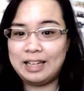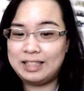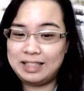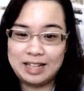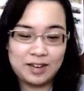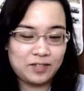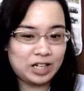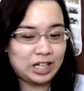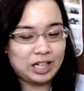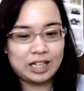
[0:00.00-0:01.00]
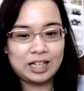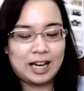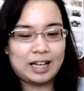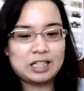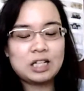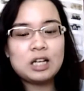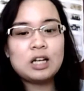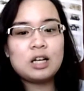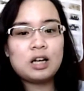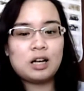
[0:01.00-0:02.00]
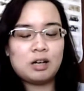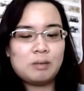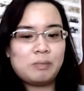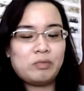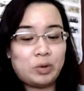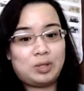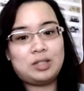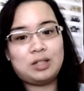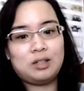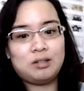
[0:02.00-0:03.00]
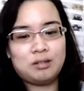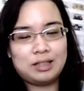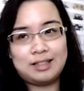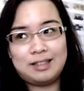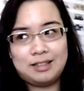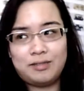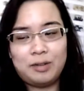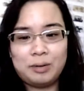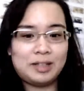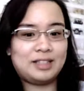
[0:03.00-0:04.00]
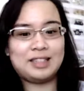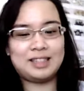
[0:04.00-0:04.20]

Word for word: it's not very good at um, focusing because it doesn't focus.